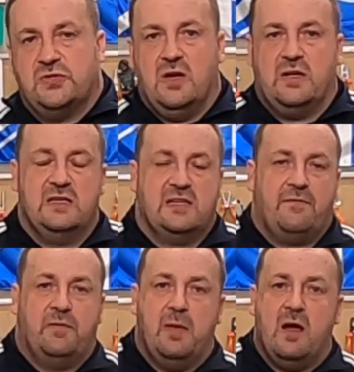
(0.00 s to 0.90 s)
circuits
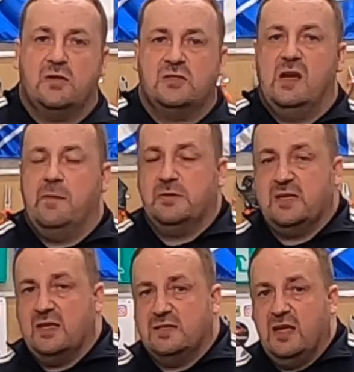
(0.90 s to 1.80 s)
have to be R C D
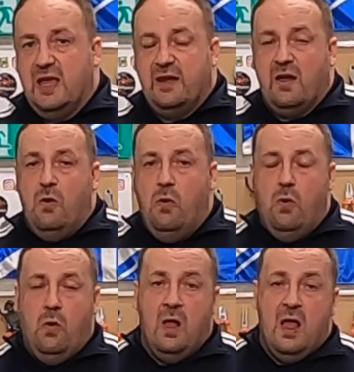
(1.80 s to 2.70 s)
protected
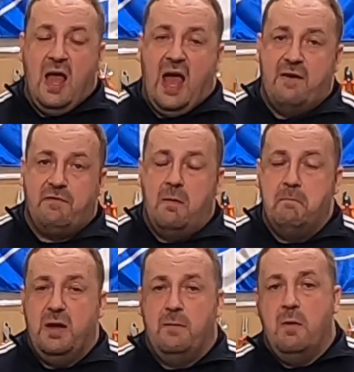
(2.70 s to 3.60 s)
or have a
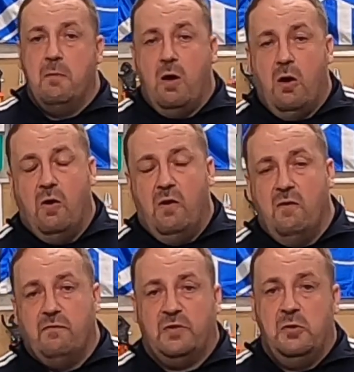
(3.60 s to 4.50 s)
minimum
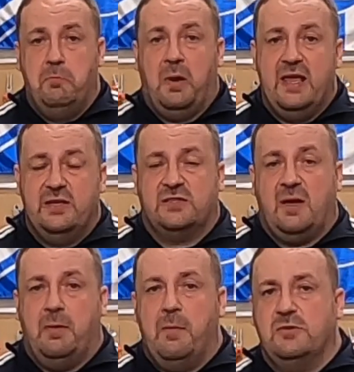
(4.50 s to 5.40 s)
of complete
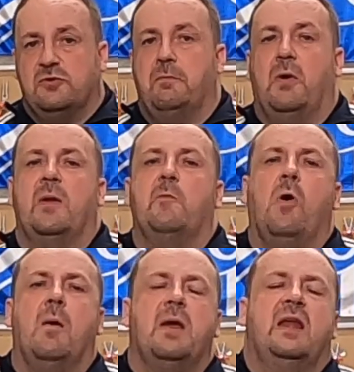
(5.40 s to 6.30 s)
supplementary bonding.
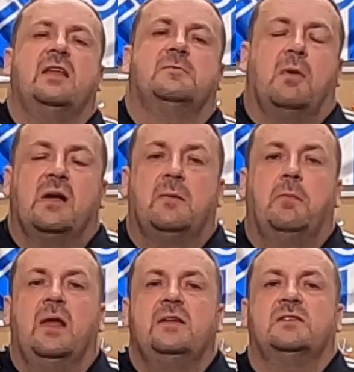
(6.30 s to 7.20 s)
What I mean is by
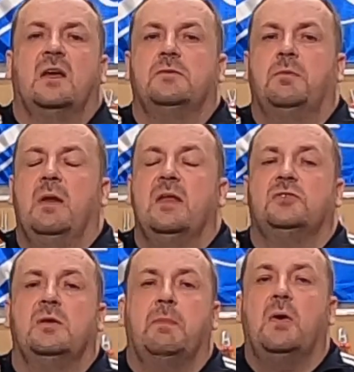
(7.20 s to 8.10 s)
complete
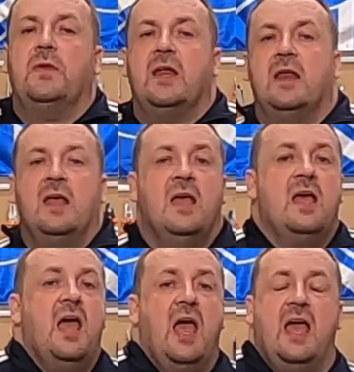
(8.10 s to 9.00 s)
supplementary bonding
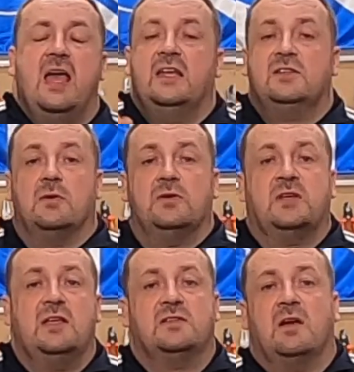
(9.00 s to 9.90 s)
is,
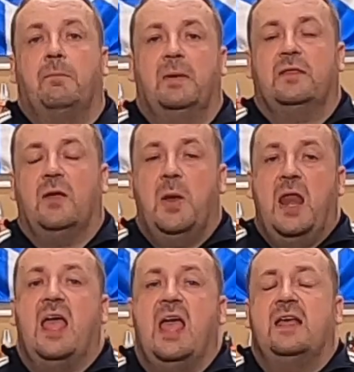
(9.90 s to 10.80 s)
since I've been doing
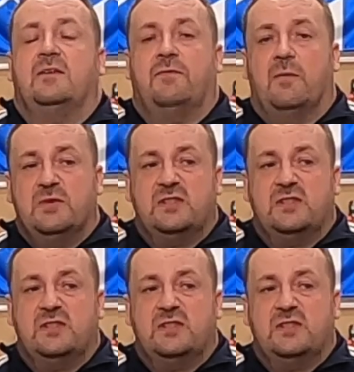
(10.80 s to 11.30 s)
it, it's from the